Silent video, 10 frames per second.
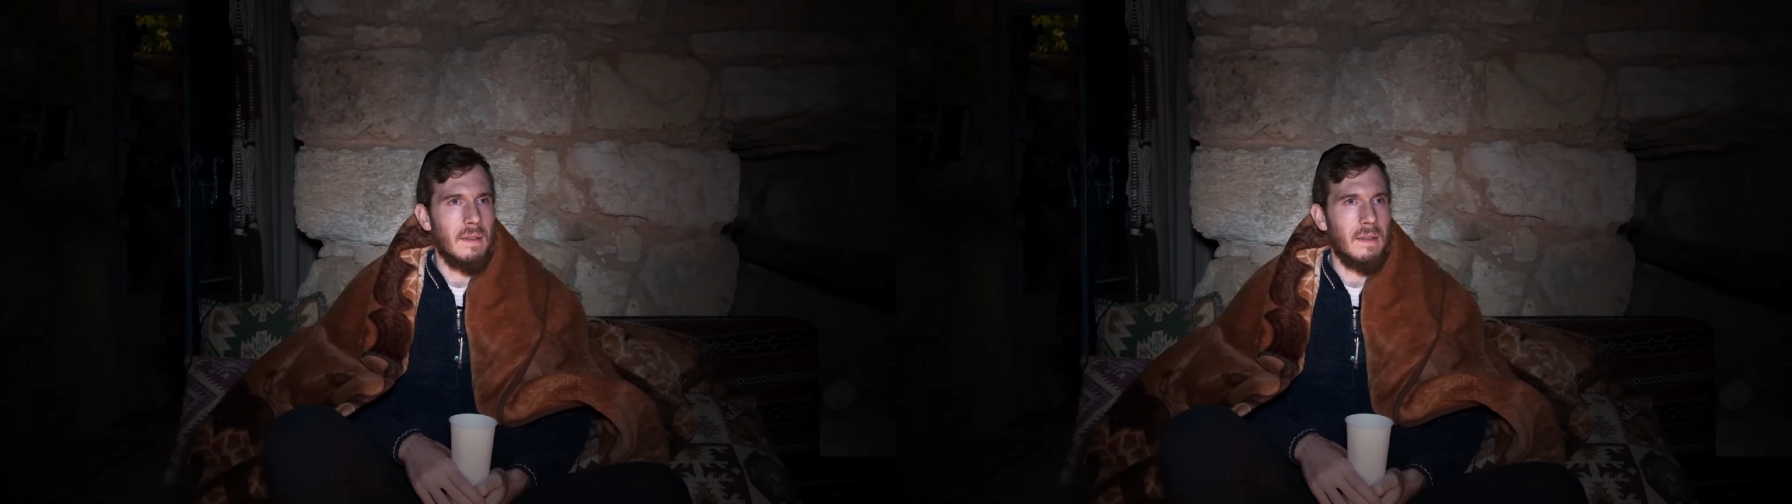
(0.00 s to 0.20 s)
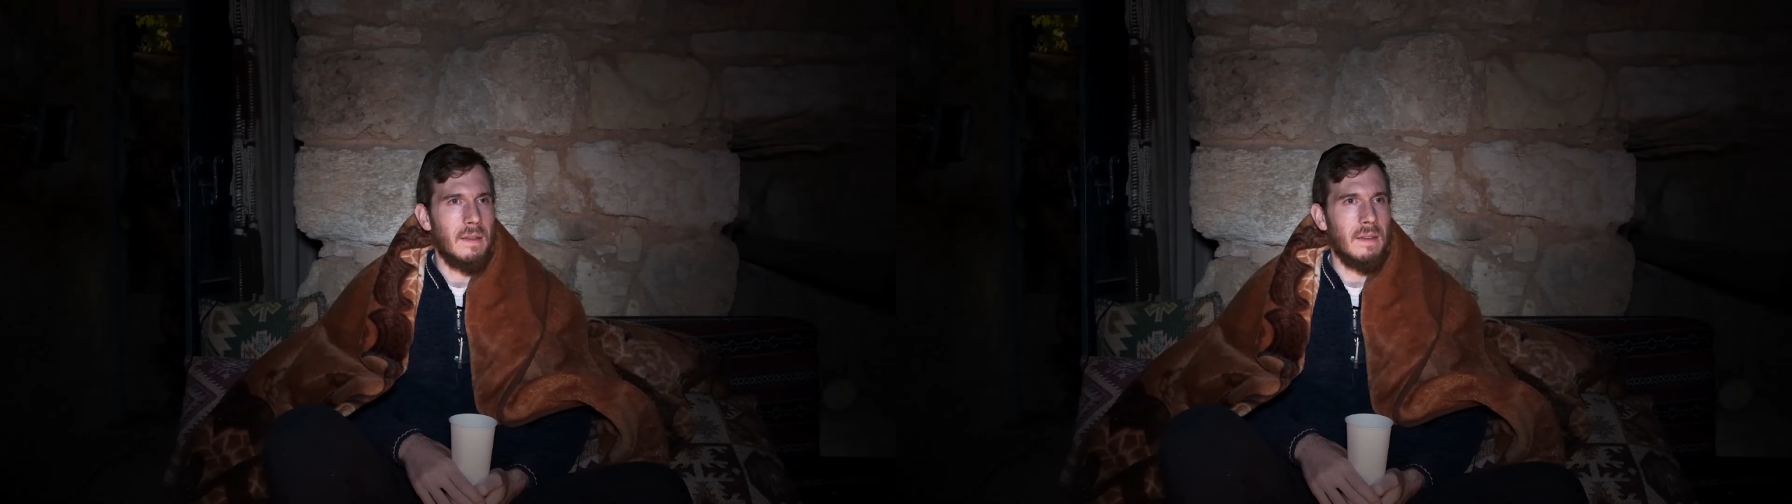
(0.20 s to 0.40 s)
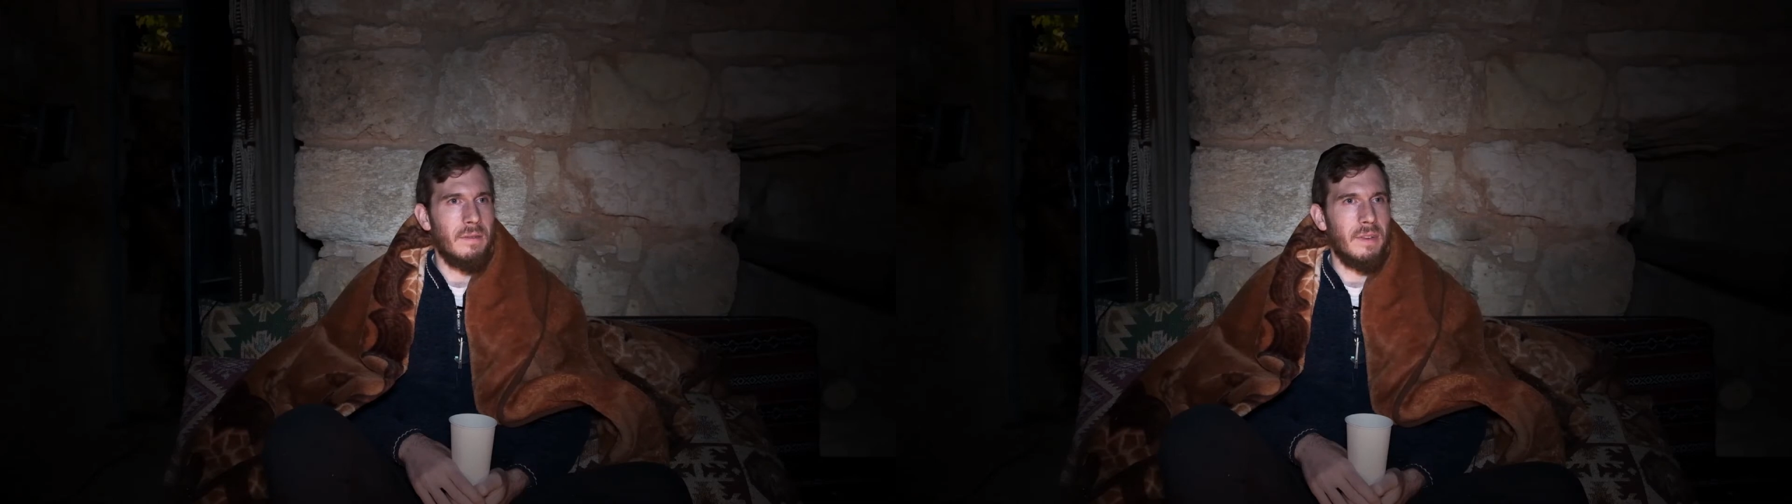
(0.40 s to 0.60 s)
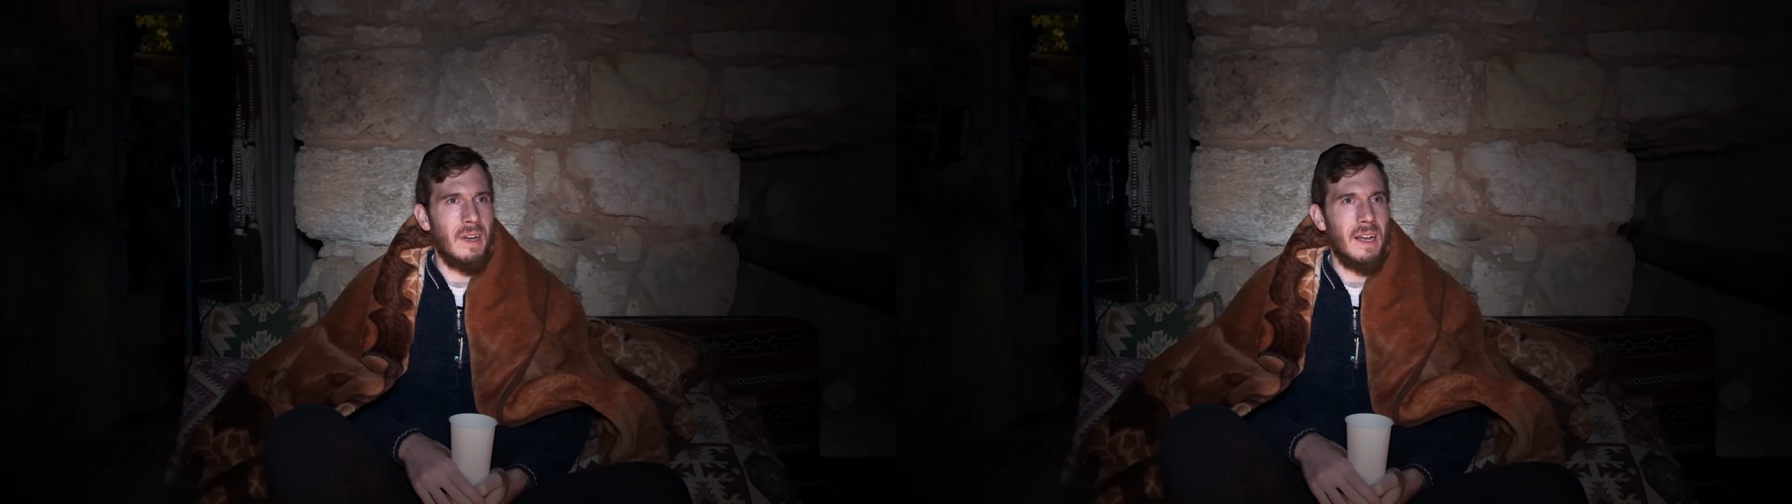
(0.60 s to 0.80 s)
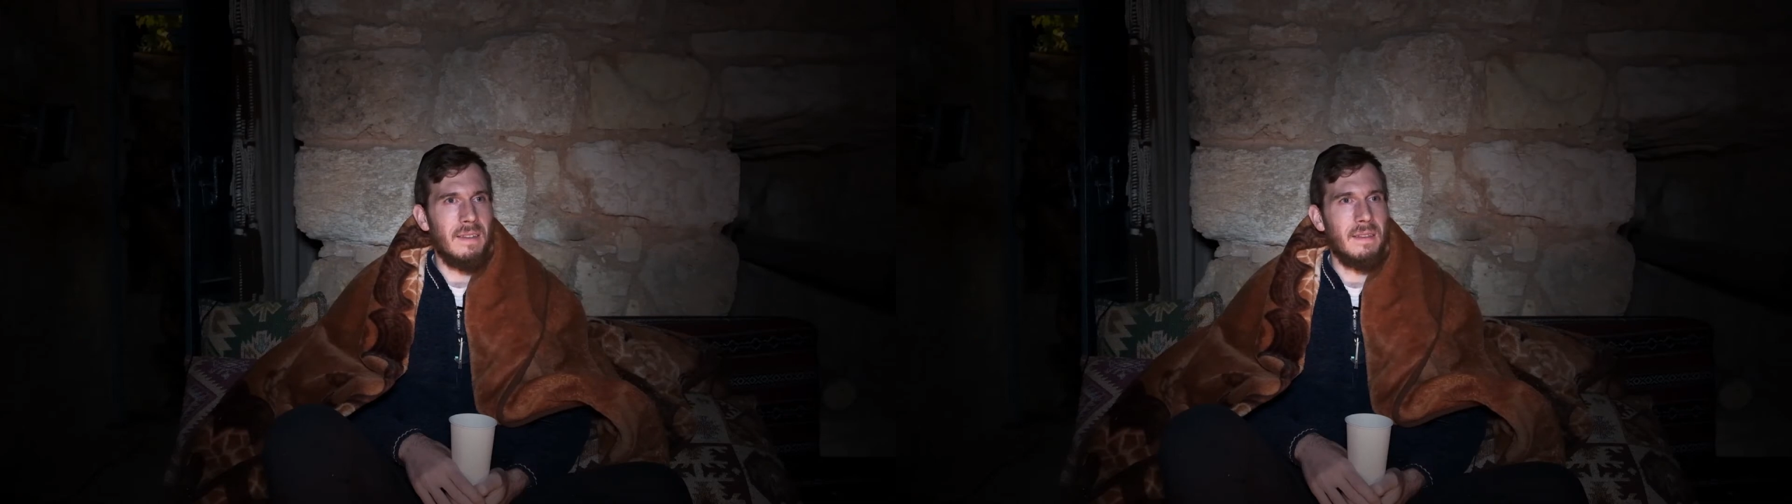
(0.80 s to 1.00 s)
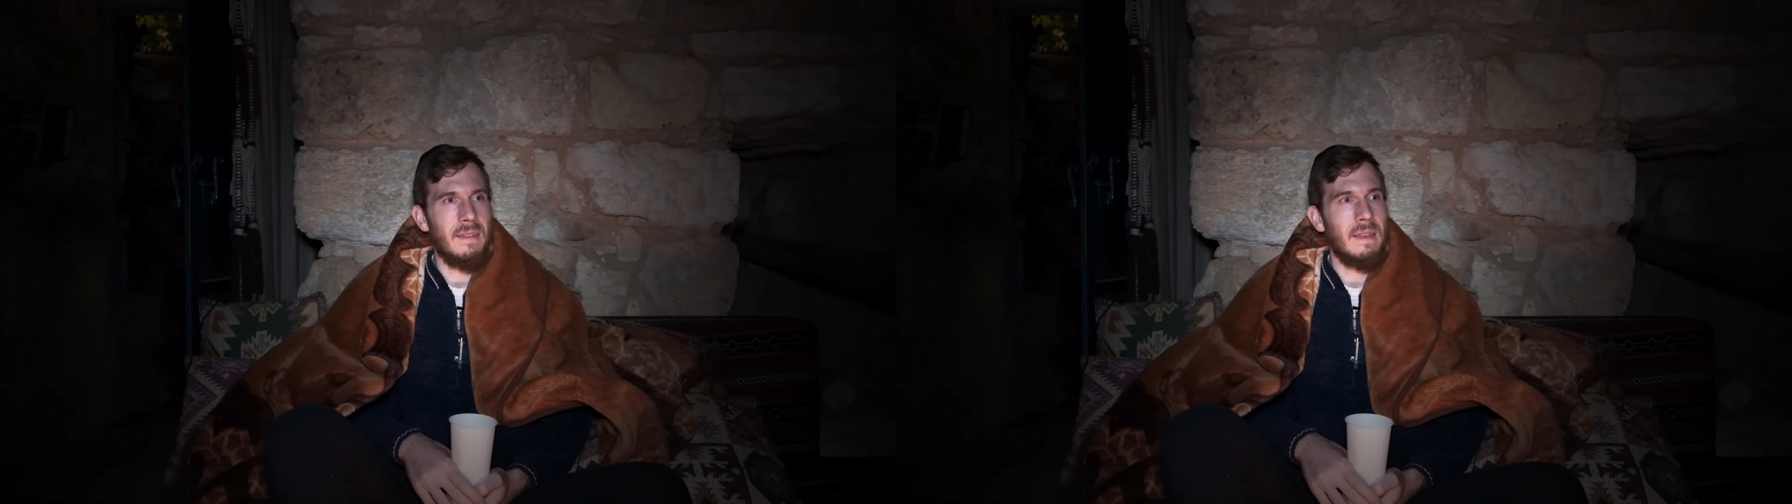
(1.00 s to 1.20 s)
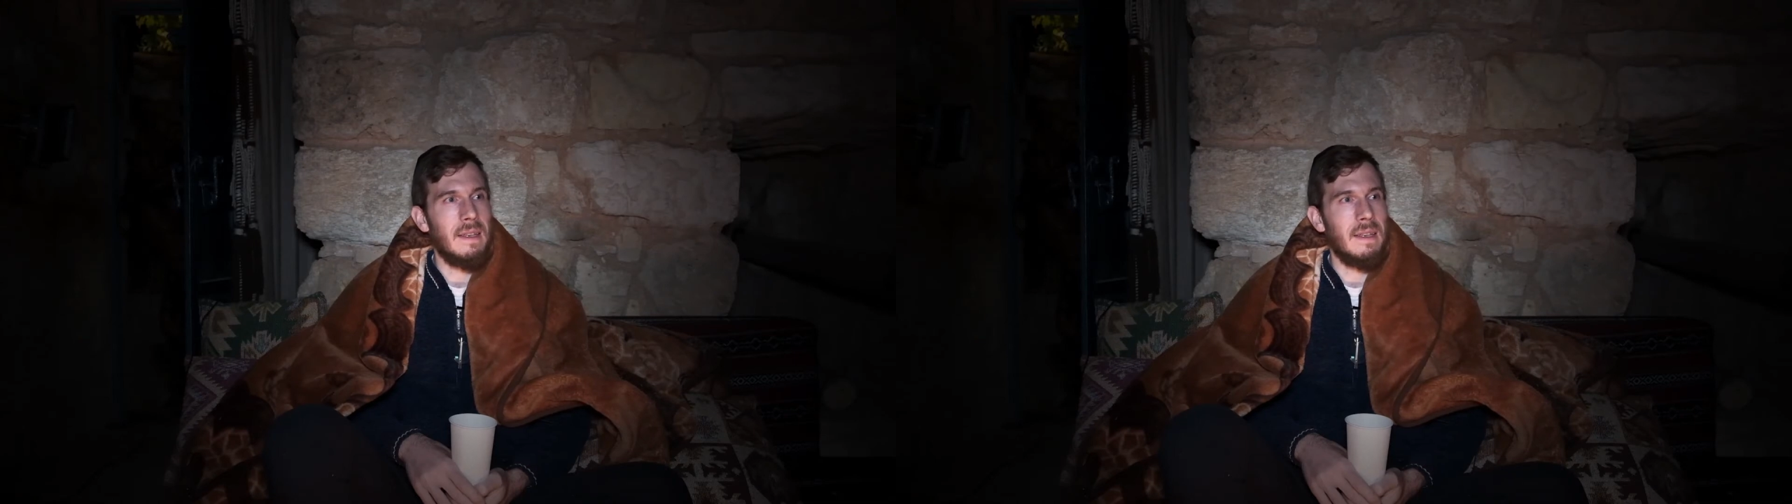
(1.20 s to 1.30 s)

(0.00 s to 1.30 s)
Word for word: And so for us,